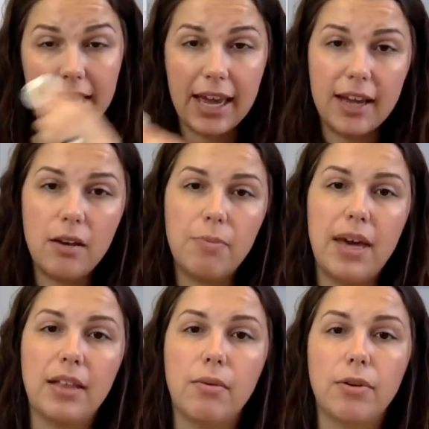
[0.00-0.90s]
tan,
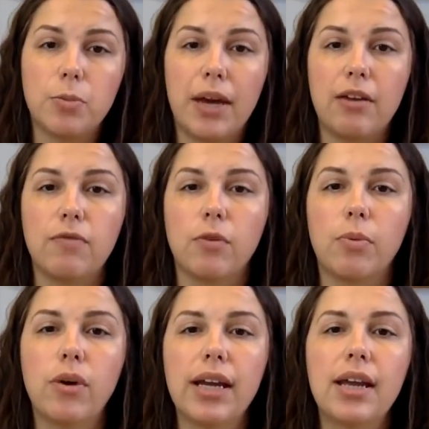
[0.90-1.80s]
being the most
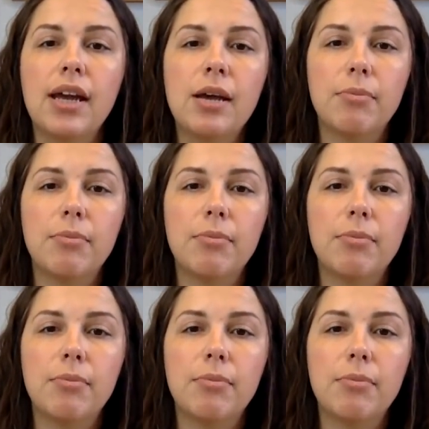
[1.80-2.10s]
painful point,